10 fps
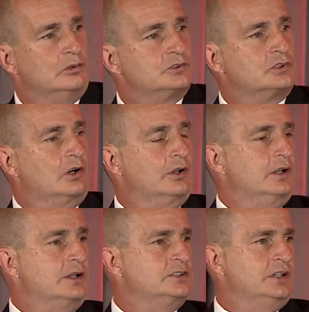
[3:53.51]
was started in
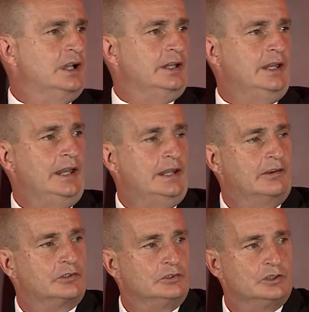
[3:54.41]
1998
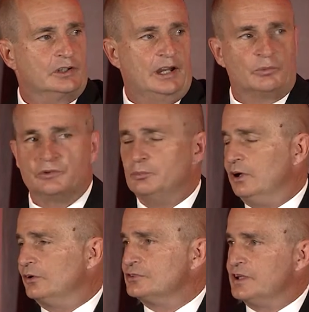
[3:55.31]
after it took Amber's
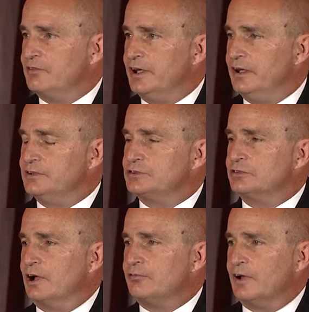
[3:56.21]
mother seven days to
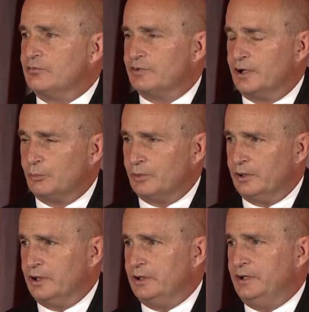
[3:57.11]
try to find
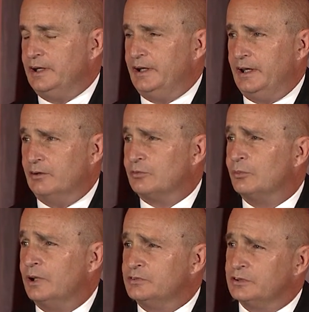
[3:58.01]
fingerprint and DNA
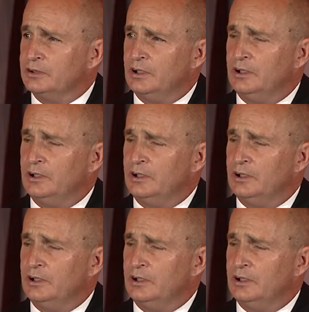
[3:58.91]
information.